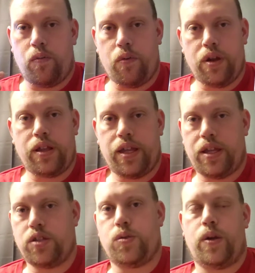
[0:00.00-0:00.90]
Really
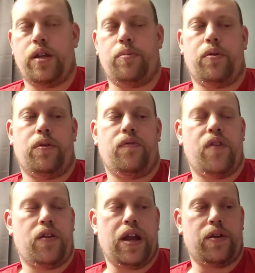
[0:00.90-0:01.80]
enjoyable,
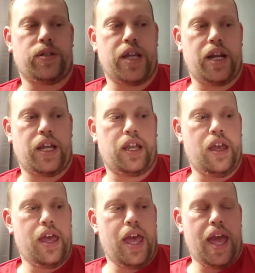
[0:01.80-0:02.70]
very entertaining.
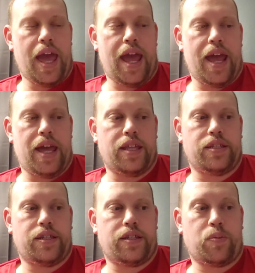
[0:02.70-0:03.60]

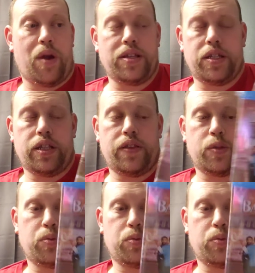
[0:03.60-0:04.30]
And surprisingly, this